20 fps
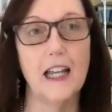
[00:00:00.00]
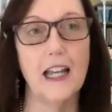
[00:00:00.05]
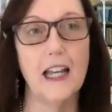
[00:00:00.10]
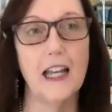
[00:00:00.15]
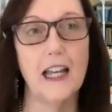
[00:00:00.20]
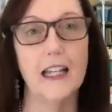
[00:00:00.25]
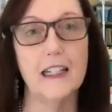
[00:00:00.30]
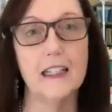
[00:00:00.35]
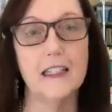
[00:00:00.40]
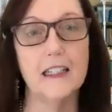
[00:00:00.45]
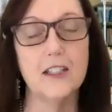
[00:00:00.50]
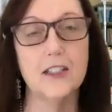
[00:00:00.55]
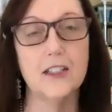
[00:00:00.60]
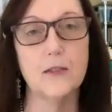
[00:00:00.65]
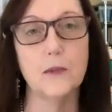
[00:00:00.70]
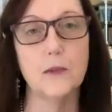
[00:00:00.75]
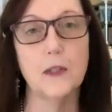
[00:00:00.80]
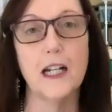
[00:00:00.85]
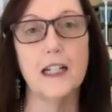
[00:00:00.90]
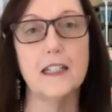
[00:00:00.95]
And just
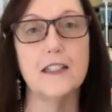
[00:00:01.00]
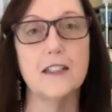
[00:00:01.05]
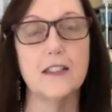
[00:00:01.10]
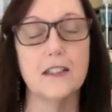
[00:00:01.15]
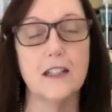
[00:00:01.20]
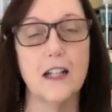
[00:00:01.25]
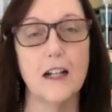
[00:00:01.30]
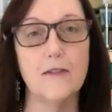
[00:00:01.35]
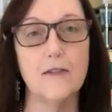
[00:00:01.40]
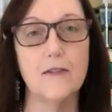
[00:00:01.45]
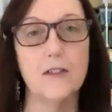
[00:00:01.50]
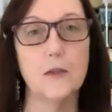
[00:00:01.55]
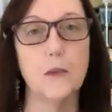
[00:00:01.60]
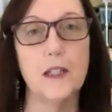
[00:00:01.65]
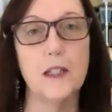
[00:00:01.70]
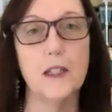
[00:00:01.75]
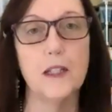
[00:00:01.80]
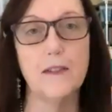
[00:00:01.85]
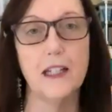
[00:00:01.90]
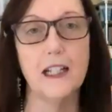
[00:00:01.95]
when I discovered
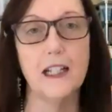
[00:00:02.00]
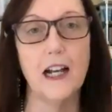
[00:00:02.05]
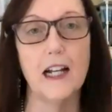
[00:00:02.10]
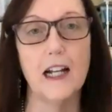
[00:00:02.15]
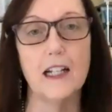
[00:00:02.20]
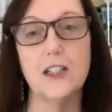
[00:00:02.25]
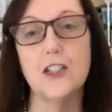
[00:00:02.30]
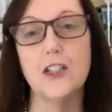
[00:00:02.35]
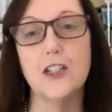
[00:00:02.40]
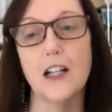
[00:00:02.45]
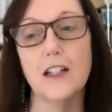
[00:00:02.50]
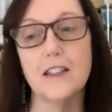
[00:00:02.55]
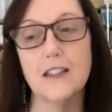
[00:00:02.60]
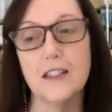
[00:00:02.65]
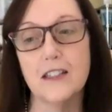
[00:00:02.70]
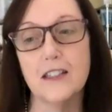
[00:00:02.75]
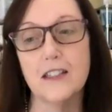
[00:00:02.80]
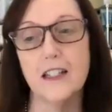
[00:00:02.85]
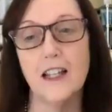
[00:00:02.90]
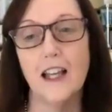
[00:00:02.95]
weaving, I
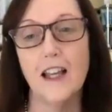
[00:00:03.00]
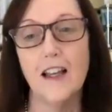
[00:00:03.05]
just